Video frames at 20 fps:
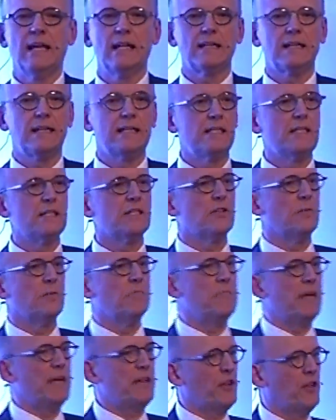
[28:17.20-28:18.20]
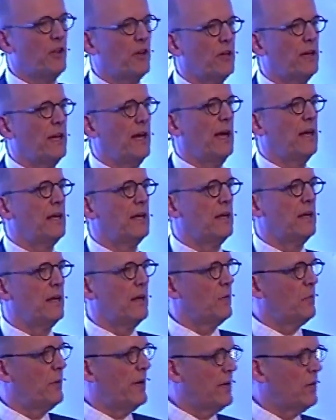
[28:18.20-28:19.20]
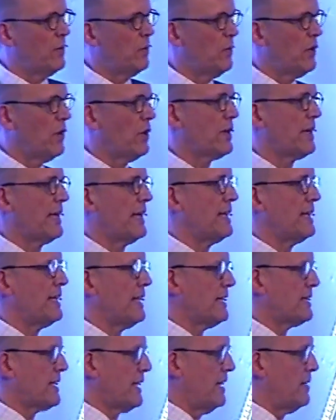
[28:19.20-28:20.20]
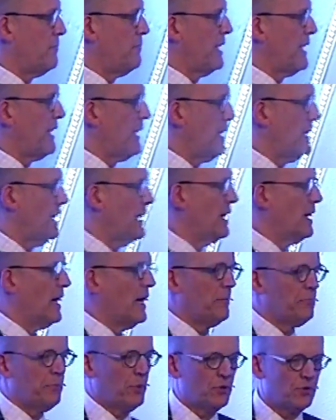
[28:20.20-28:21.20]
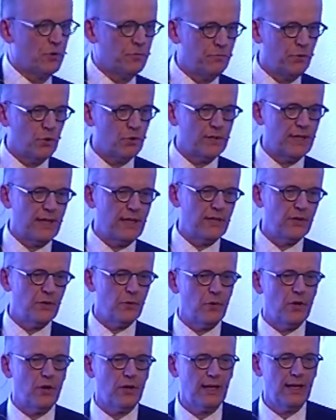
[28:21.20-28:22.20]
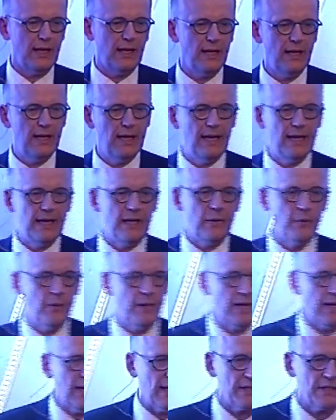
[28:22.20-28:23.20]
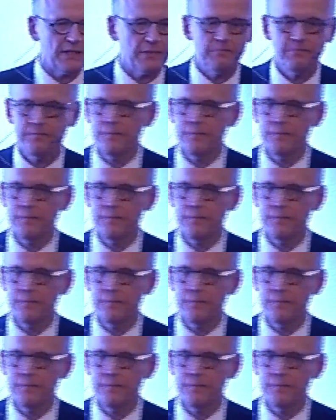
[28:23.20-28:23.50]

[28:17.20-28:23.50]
that this is a method and way of working that can be put into work anywhere else.